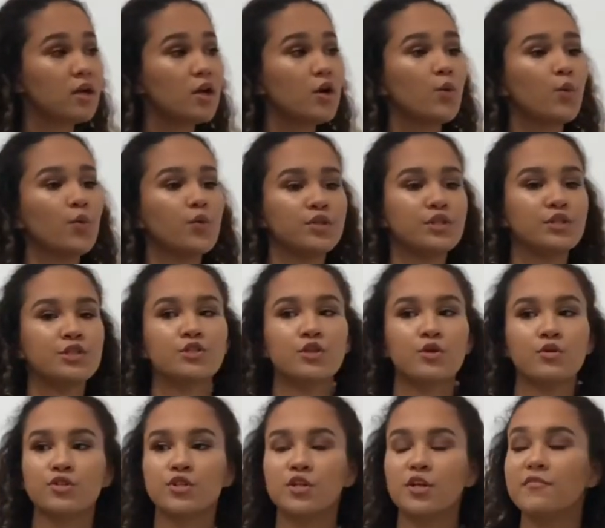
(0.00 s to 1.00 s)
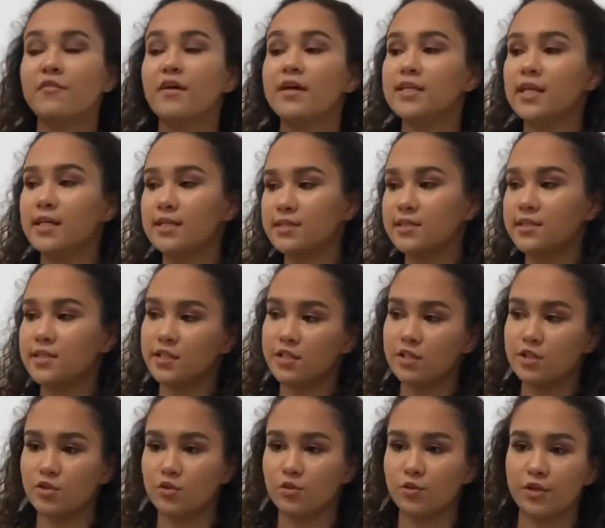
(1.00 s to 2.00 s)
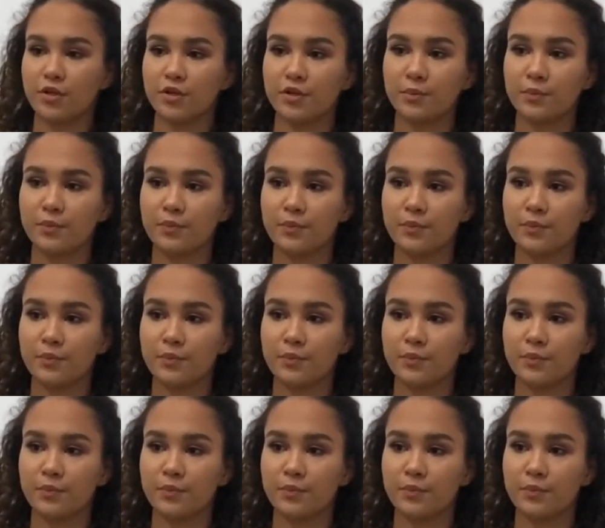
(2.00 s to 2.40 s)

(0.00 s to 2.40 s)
with dissociative identity disorder,